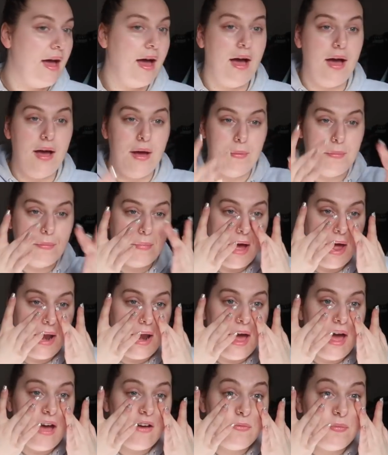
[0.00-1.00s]
And
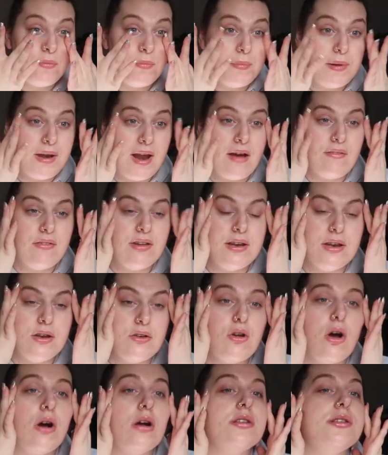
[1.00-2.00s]
I have been having
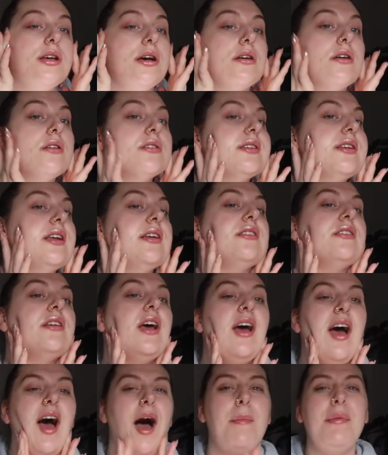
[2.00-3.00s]
dark circles on it.
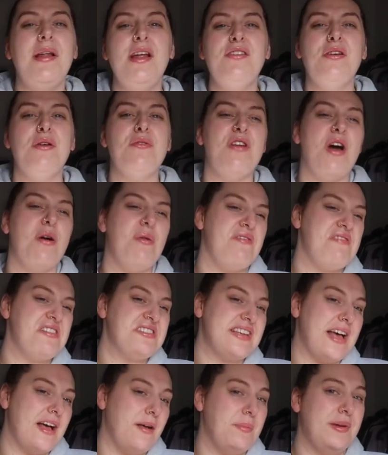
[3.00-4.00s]
I mean, I don't know if
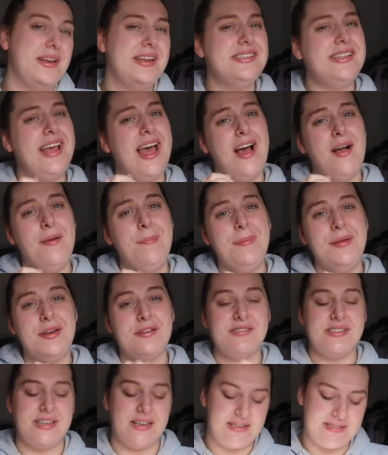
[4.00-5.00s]
it's helping. Is it helping
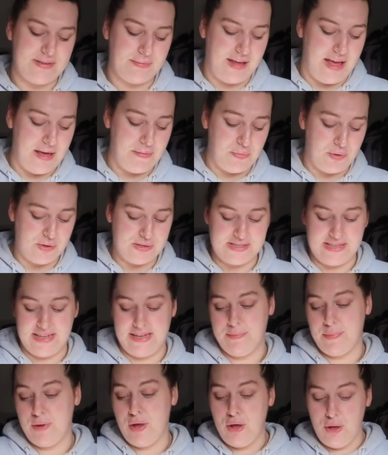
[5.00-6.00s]
or is it because I'm getting more
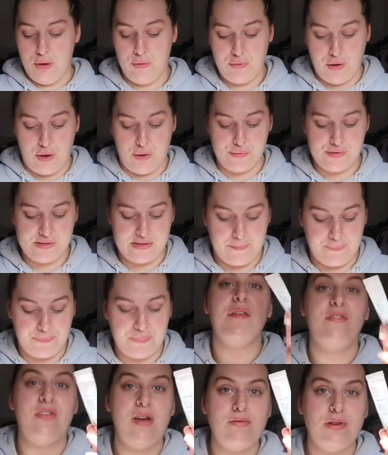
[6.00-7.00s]
sleep? Who knows?
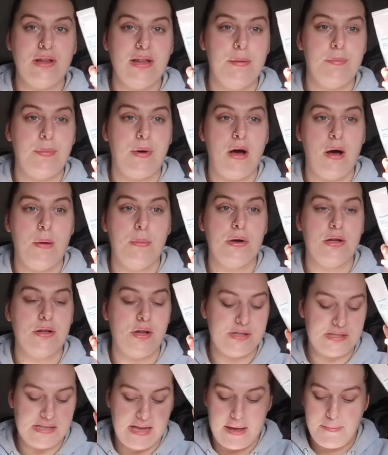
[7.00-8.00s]
My favorite lip balm,
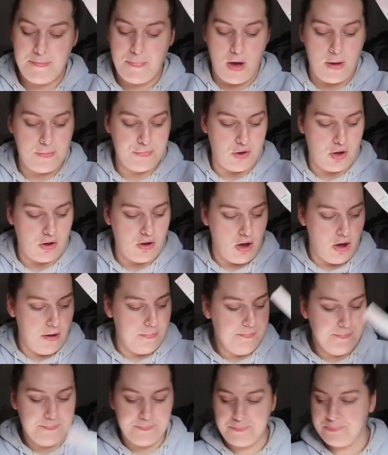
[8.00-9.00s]

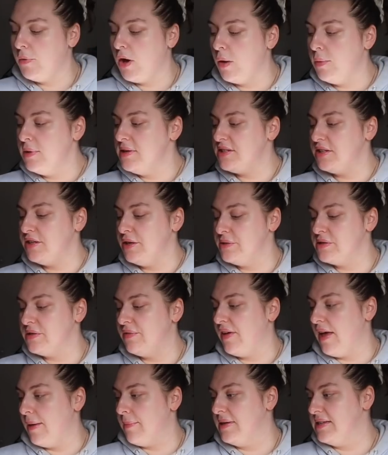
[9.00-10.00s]
glossierbalm.com. I'm going to use a
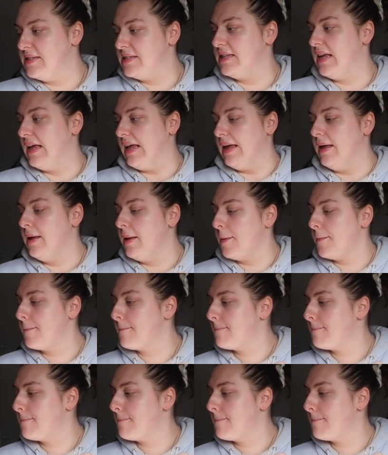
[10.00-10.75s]
vitamin C.